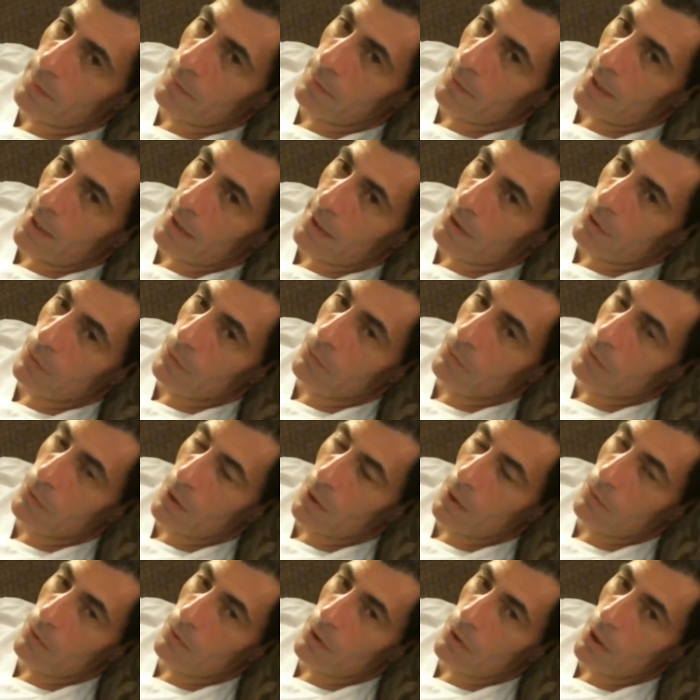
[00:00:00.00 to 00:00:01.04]
right. You
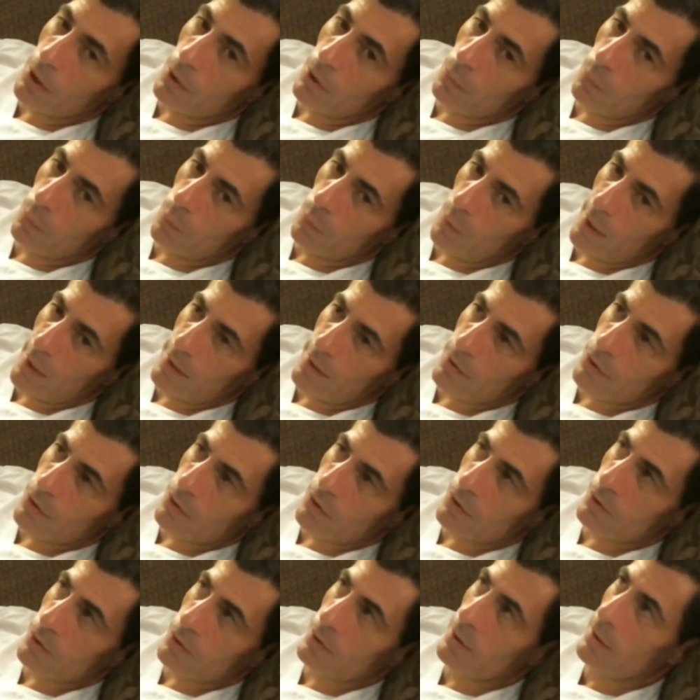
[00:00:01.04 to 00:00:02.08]
don't know
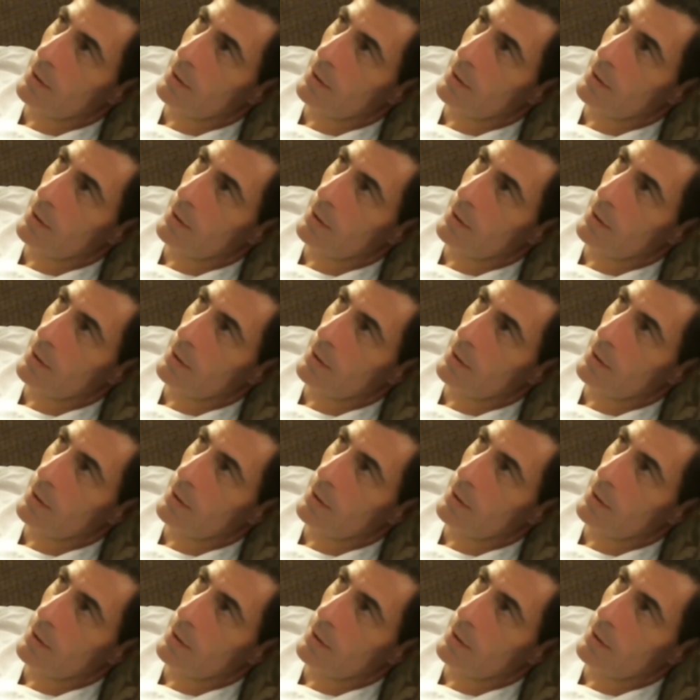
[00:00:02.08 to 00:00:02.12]
which,